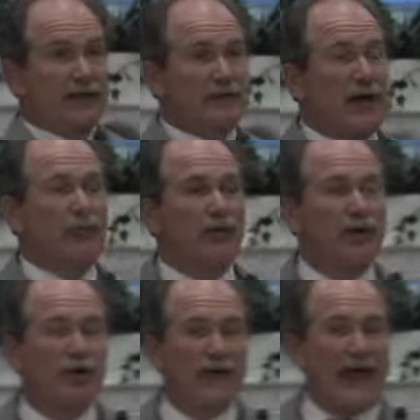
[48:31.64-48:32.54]
So I'm going to
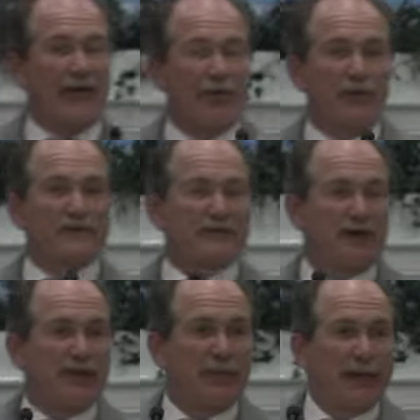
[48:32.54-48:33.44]
go gather with some
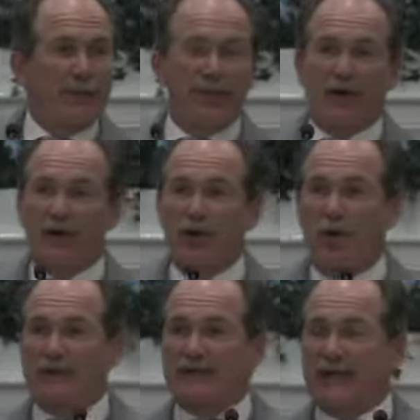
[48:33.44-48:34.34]
other people that are
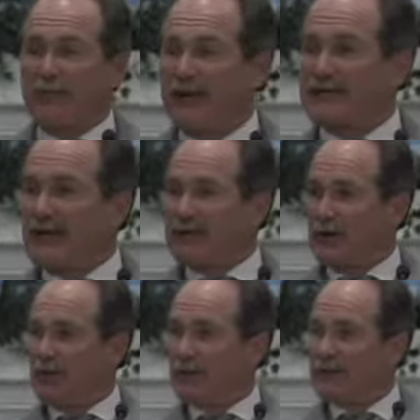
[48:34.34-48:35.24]
going the same place I'm going.